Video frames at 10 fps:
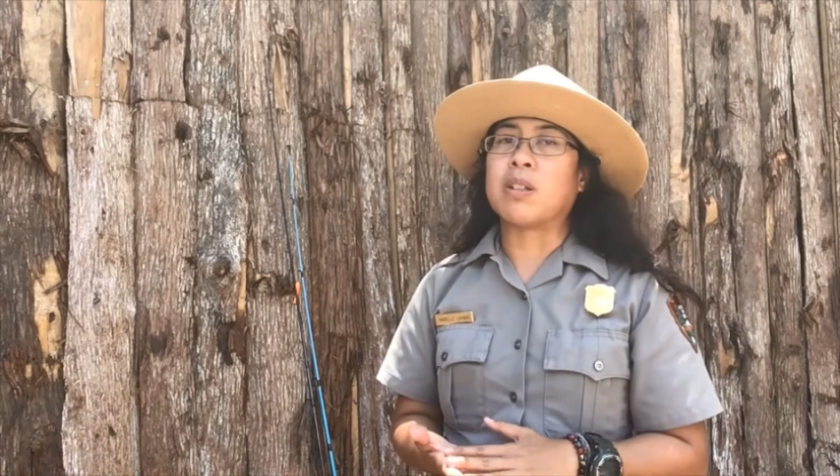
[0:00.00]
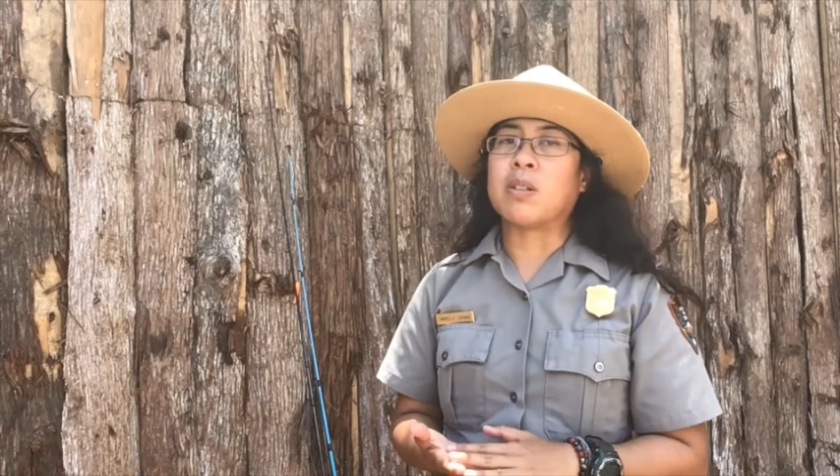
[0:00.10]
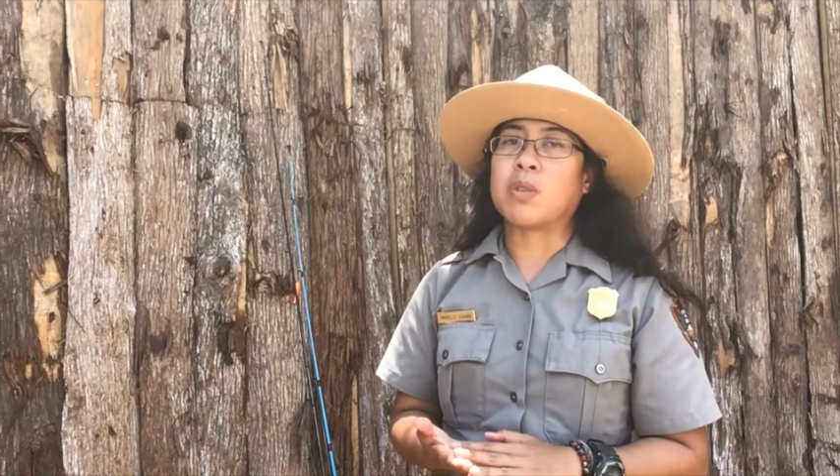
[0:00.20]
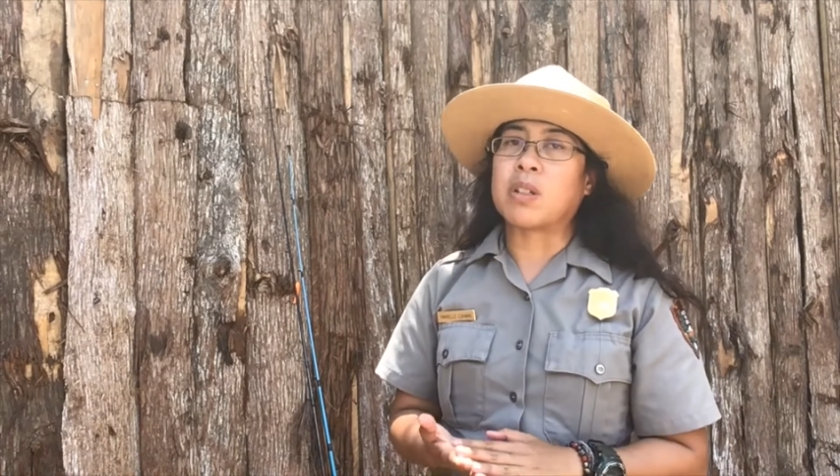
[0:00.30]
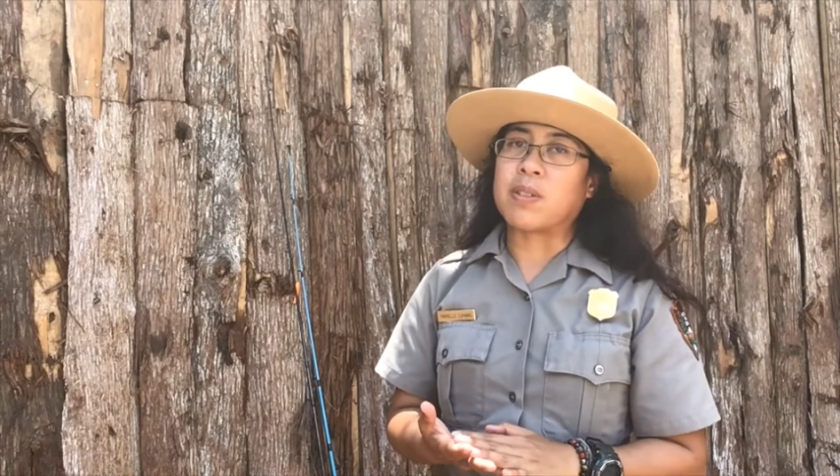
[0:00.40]

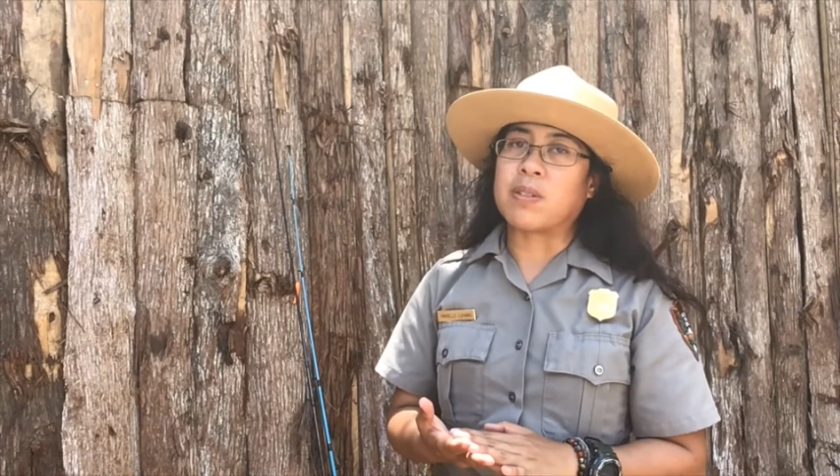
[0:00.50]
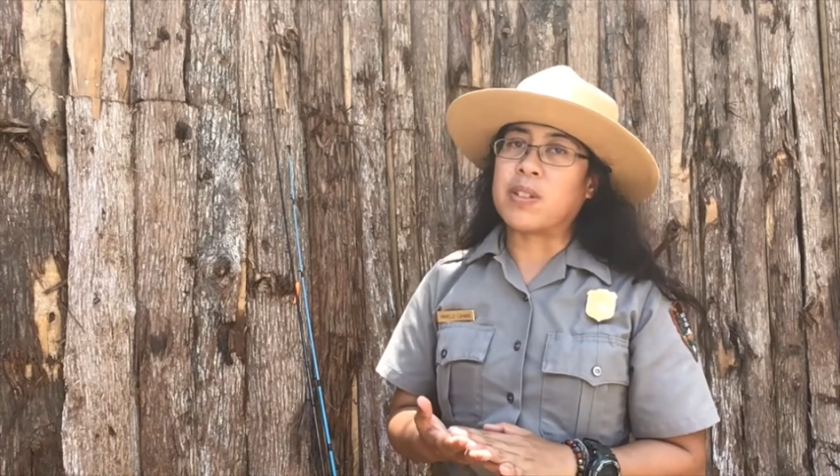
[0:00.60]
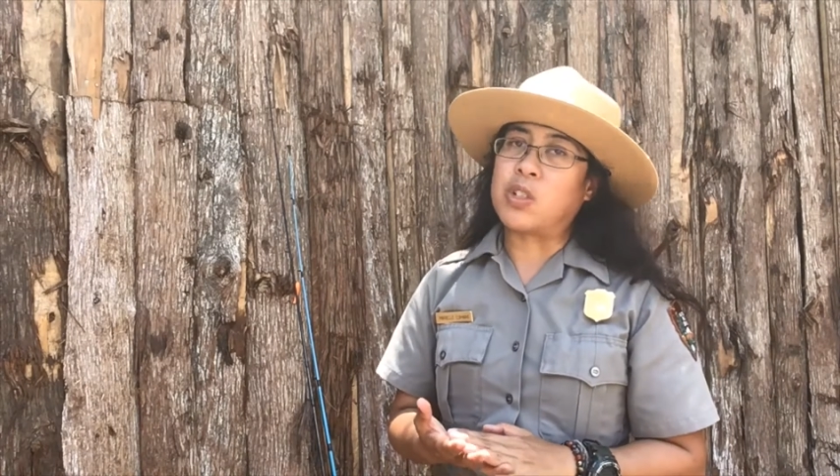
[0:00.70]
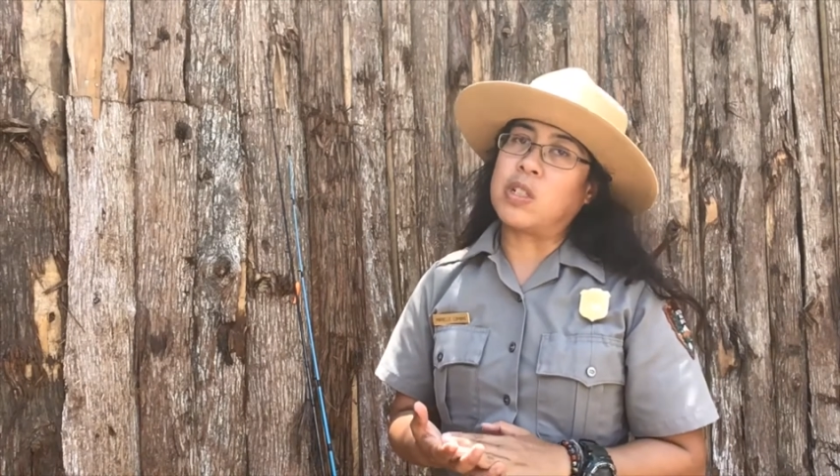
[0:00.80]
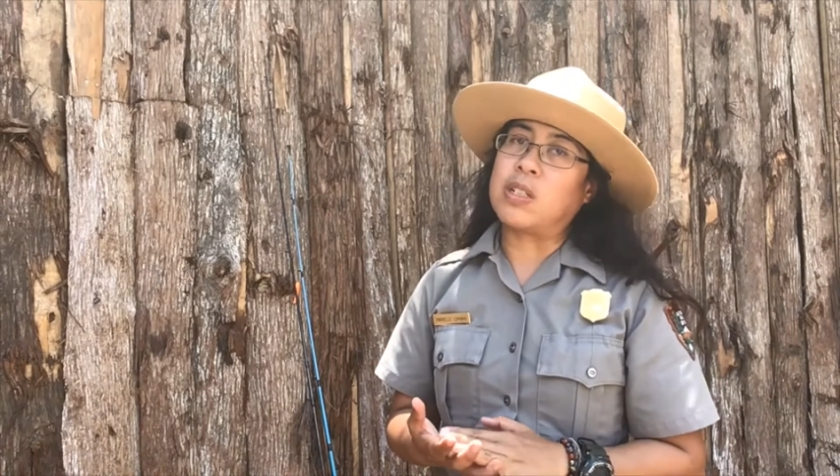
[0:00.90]
in one of our
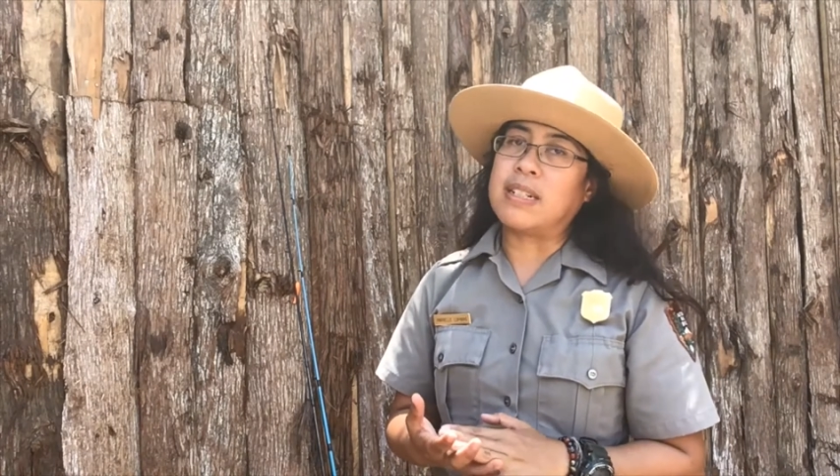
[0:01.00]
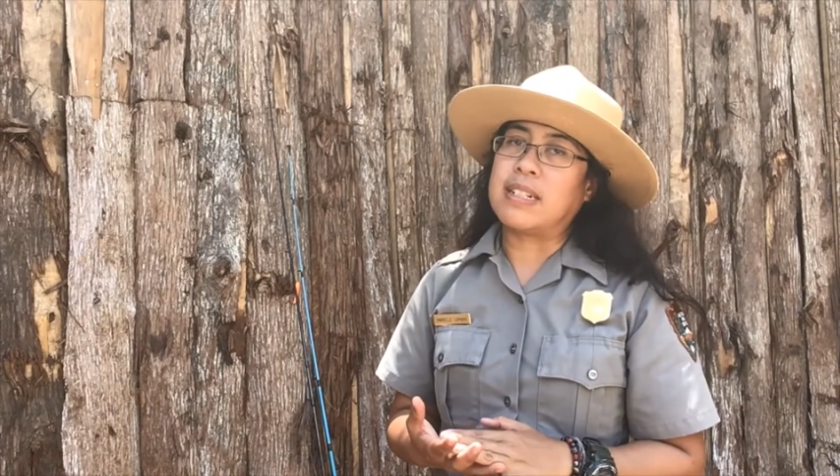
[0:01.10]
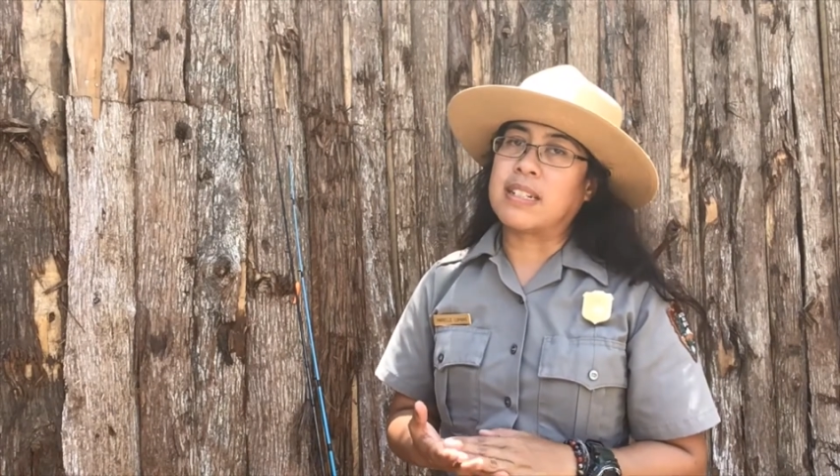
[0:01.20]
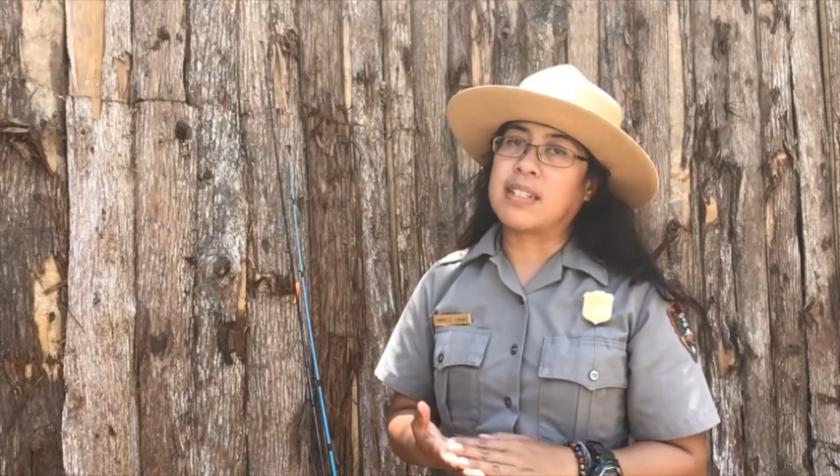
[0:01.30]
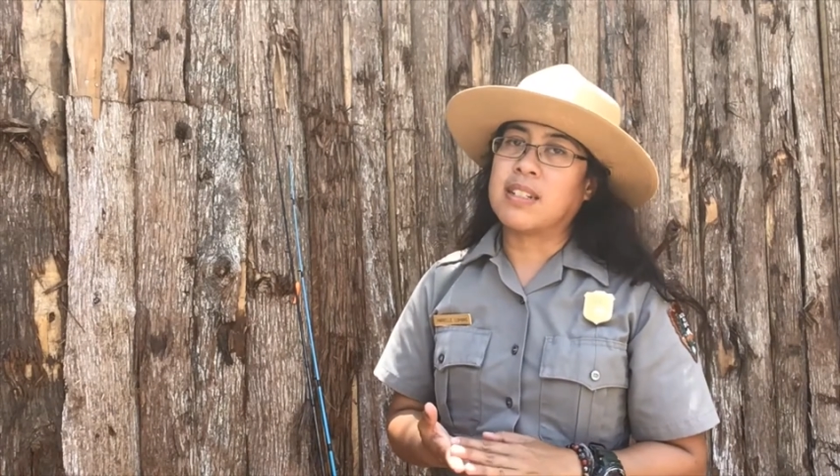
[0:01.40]
fishing
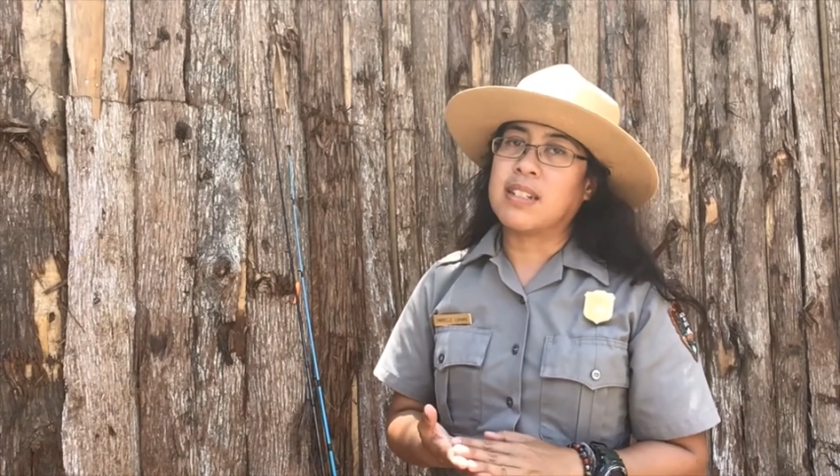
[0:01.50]
clinics.